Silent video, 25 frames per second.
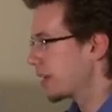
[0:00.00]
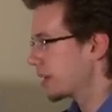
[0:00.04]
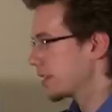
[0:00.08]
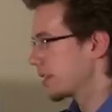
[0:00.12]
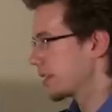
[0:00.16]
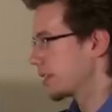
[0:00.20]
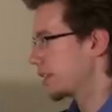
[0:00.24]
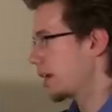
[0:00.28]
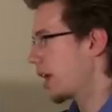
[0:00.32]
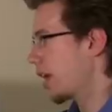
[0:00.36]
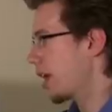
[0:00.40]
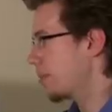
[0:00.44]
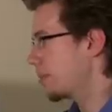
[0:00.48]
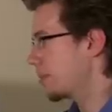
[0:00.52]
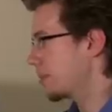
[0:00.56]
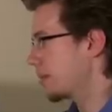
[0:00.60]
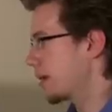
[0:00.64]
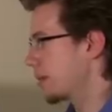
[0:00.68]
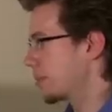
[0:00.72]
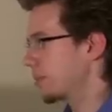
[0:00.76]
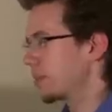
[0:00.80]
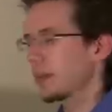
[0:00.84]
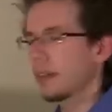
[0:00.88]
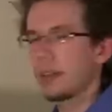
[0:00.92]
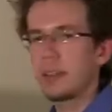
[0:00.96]
The top
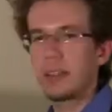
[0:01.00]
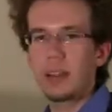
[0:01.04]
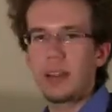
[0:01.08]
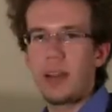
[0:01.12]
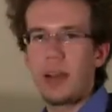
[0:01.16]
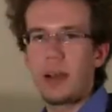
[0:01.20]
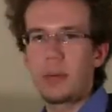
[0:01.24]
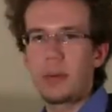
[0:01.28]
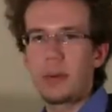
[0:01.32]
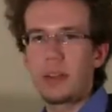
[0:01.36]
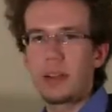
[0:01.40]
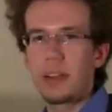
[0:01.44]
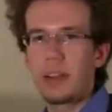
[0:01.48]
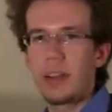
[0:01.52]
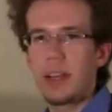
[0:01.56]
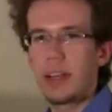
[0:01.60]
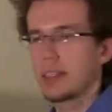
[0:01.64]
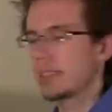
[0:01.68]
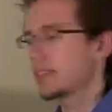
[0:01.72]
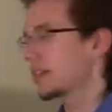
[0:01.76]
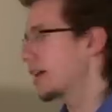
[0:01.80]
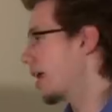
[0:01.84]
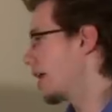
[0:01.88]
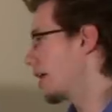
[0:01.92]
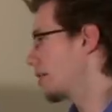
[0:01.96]
number, I want you
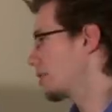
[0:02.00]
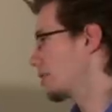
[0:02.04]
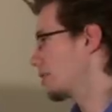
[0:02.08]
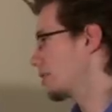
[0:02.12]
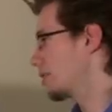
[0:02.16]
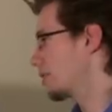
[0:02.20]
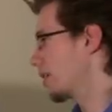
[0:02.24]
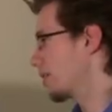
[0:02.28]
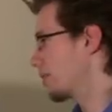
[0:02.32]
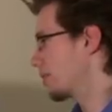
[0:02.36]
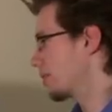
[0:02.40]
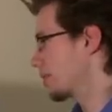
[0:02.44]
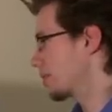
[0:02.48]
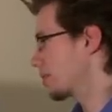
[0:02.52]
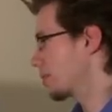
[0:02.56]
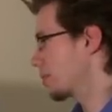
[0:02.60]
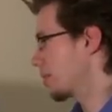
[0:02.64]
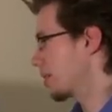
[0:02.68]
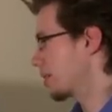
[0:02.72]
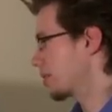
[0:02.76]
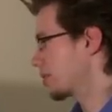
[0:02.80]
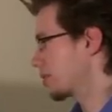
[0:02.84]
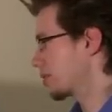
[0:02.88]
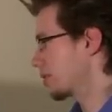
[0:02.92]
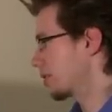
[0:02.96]
guys to ask yourself this
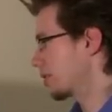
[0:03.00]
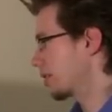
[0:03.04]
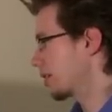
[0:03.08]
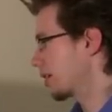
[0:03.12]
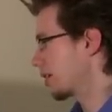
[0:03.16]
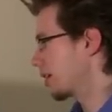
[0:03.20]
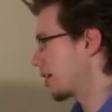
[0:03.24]
question.